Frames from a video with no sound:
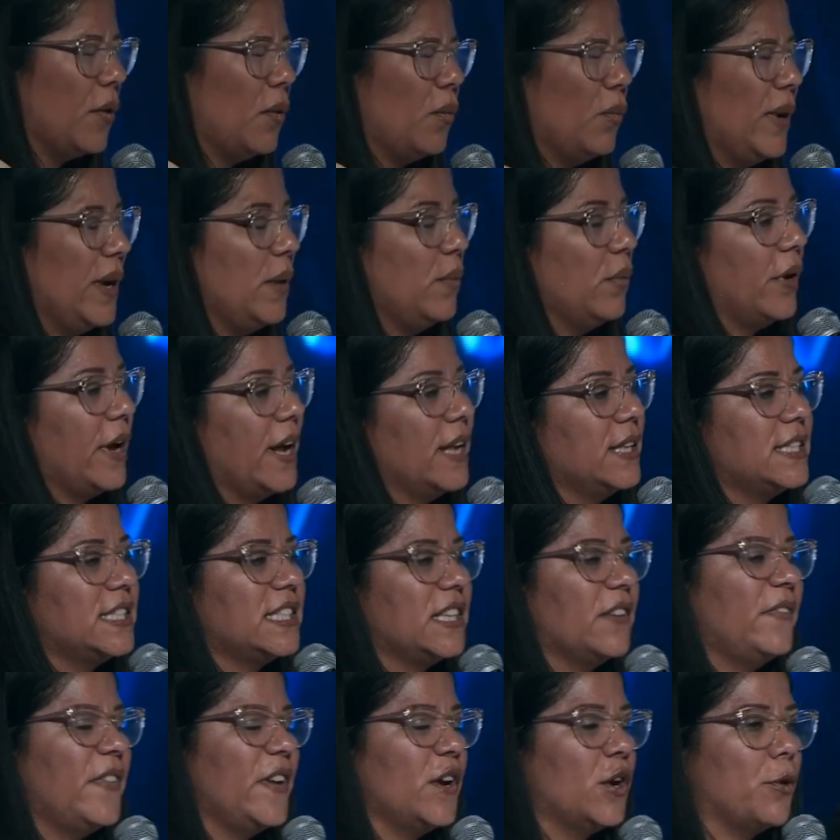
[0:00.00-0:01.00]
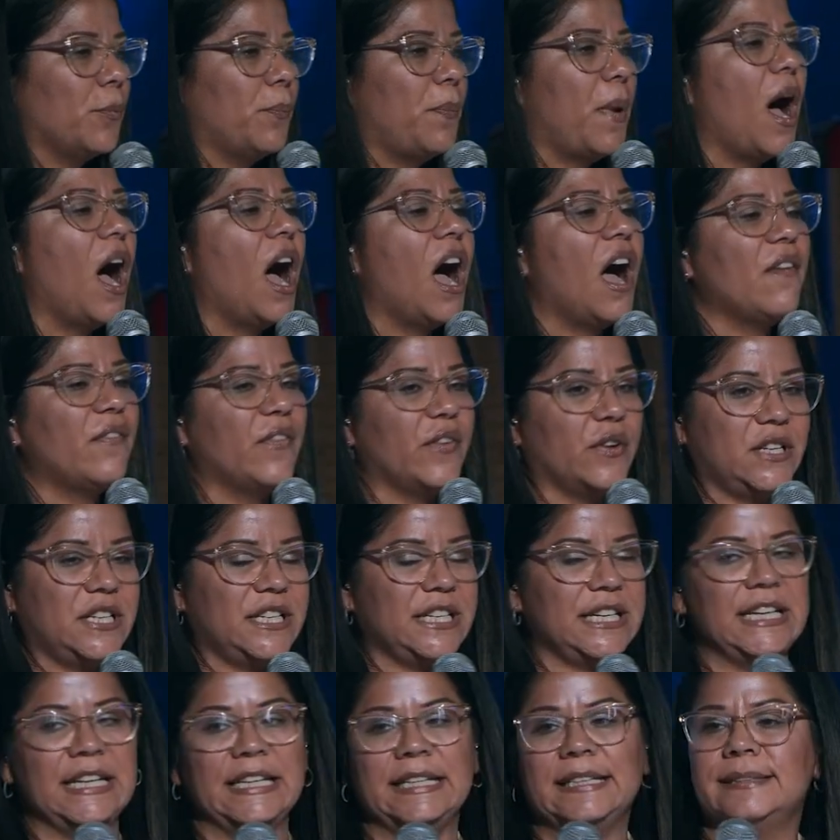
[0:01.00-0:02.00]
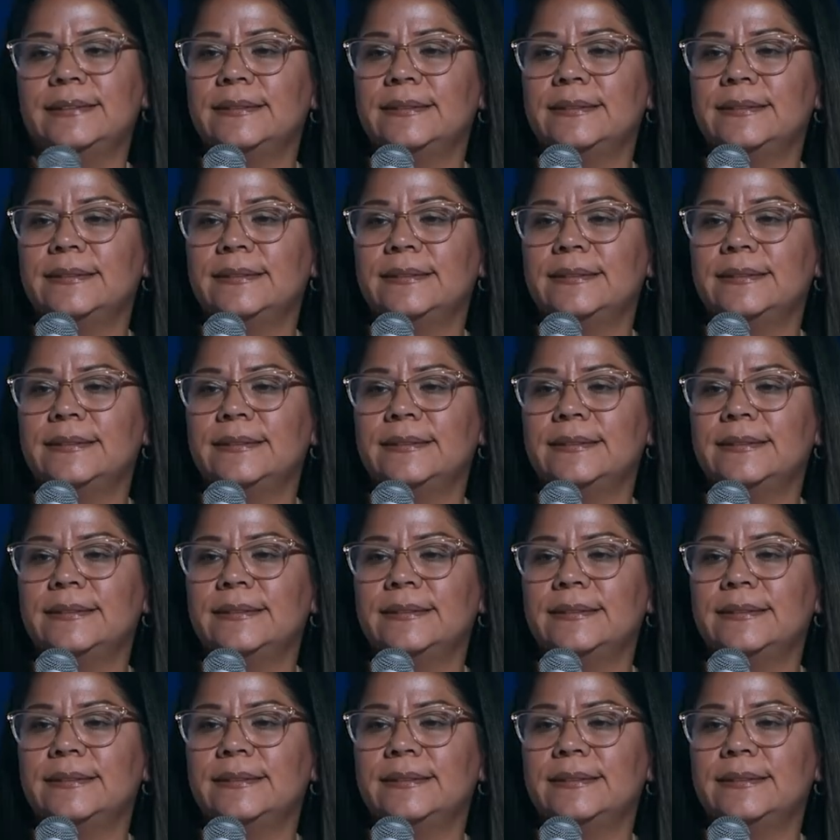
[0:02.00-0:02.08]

we were in severe poverty.